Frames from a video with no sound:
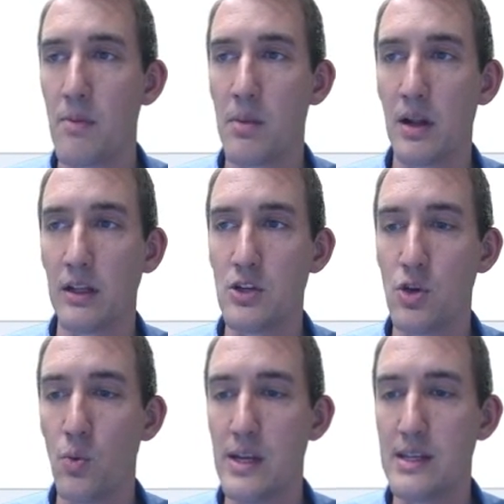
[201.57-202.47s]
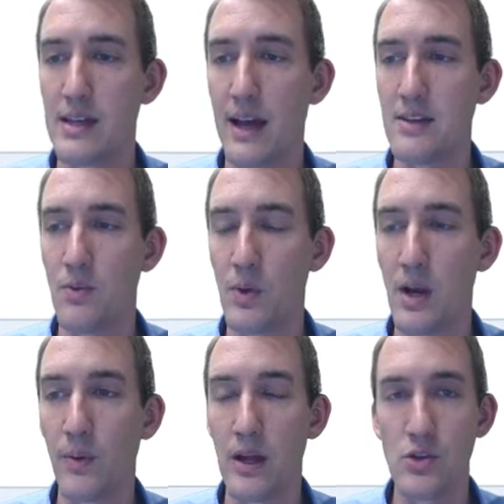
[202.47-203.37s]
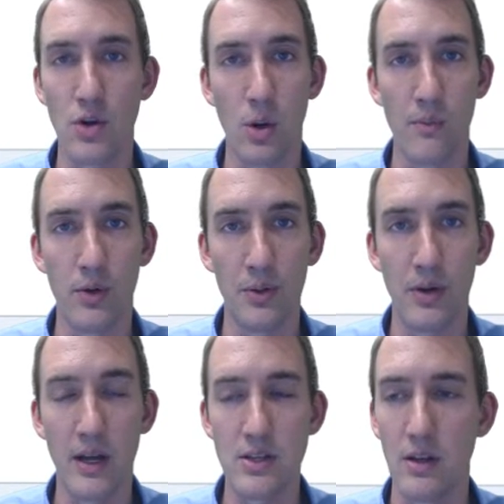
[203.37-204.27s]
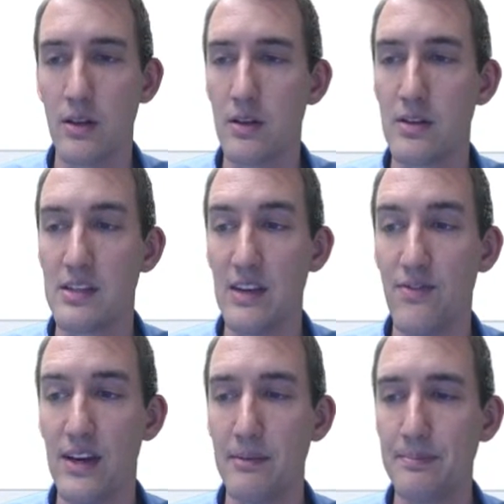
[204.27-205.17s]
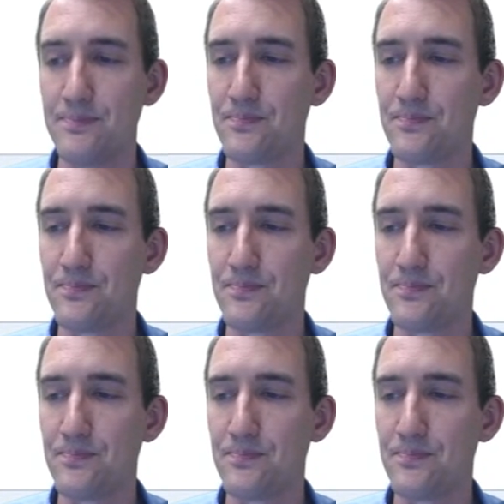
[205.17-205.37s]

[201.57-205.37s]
but it lets you resize and rearrange your home folder as you see fit.